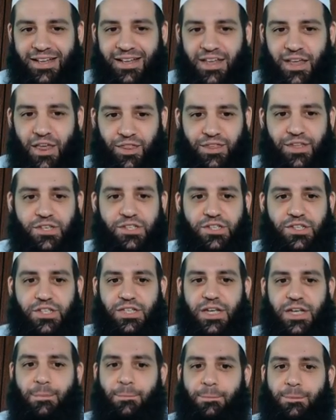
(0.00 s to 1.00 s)
This
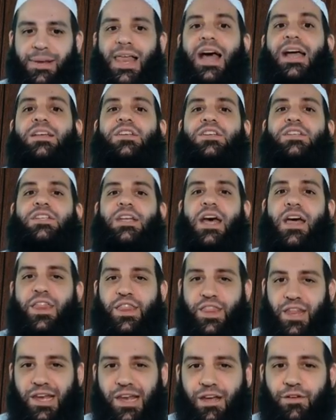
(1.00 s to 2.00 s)
implies
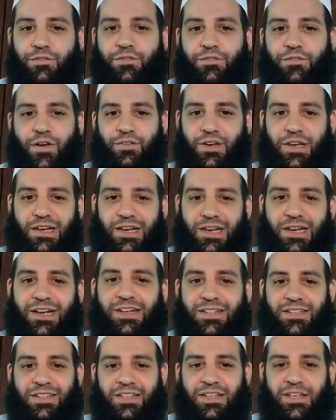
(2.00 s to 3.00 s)
the love of
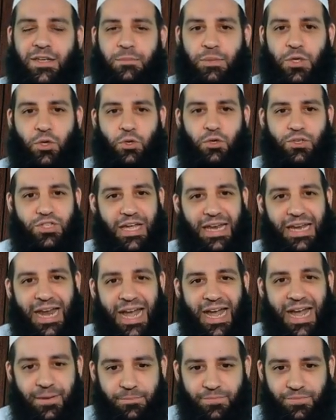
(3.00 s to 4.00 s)
Allah, because
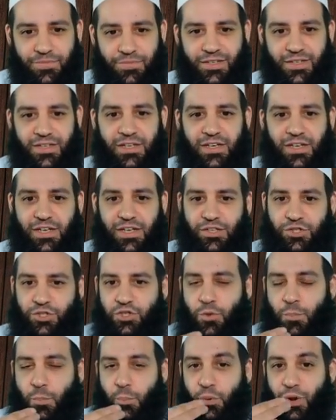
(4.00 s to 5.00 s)
Alhamd is
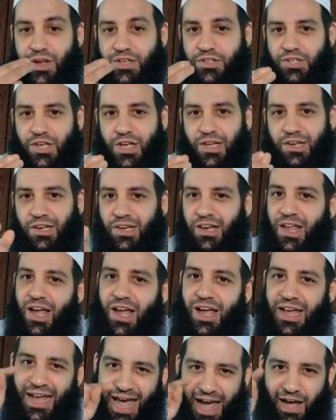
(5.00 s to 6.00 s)
to praise
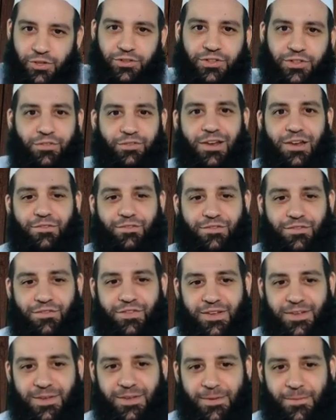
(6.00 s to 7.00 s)
Allah out of love.
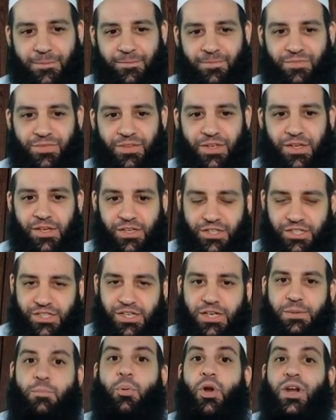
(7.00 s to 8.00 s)
You
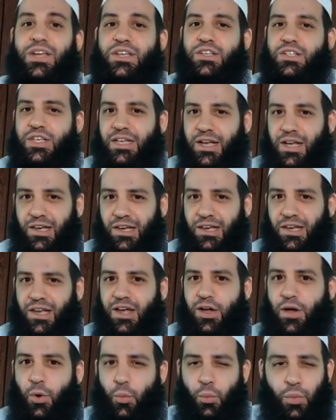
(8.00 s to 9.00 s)
see, praising
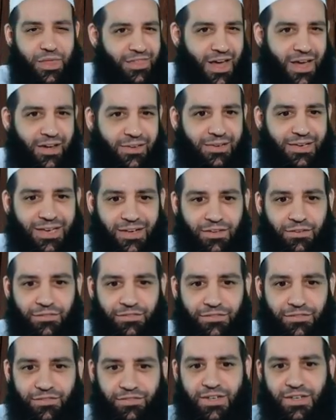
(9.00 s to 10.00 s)
Allah without
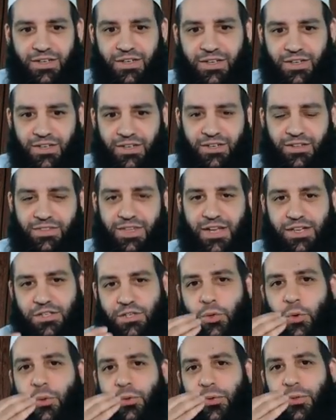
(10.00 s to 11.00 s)
love, that's
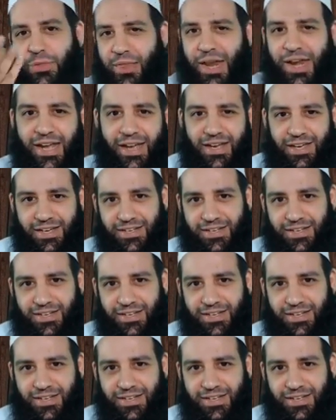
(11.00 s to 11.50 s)
called thana.